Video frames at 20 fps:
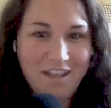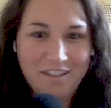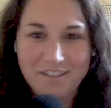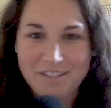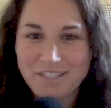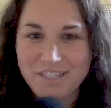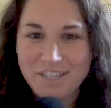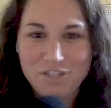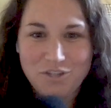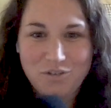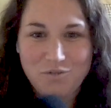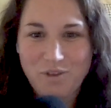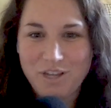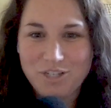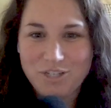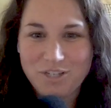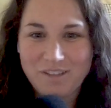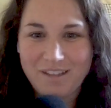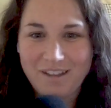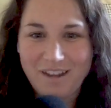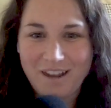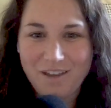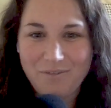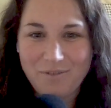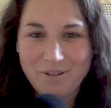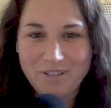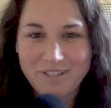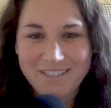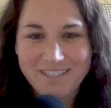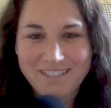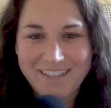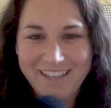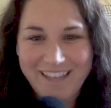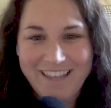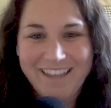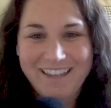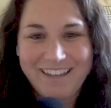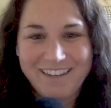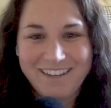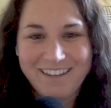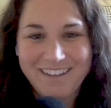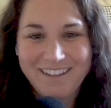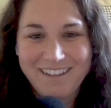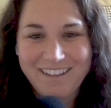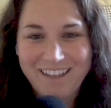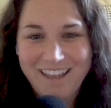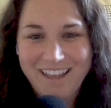on the situation that I was in